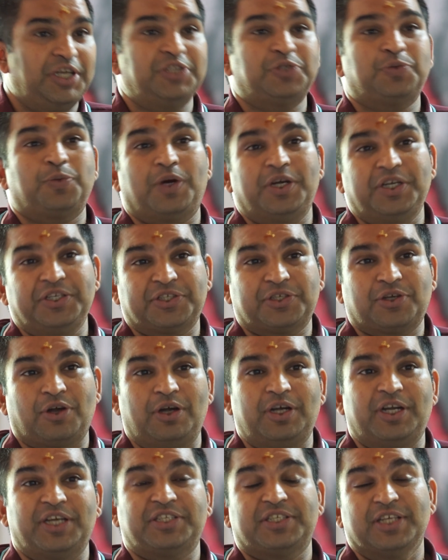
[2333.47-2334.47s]
is what is
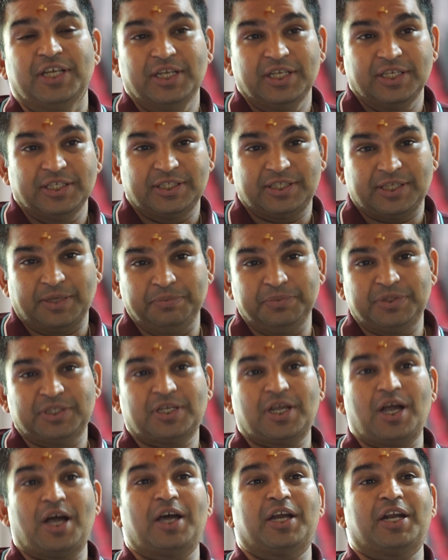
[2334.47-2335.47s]
called as
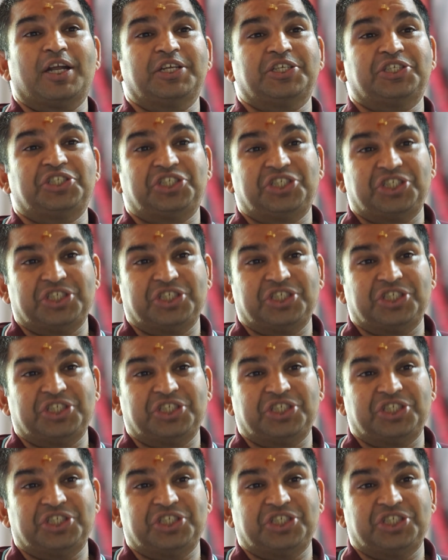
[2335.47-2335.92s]
samskara,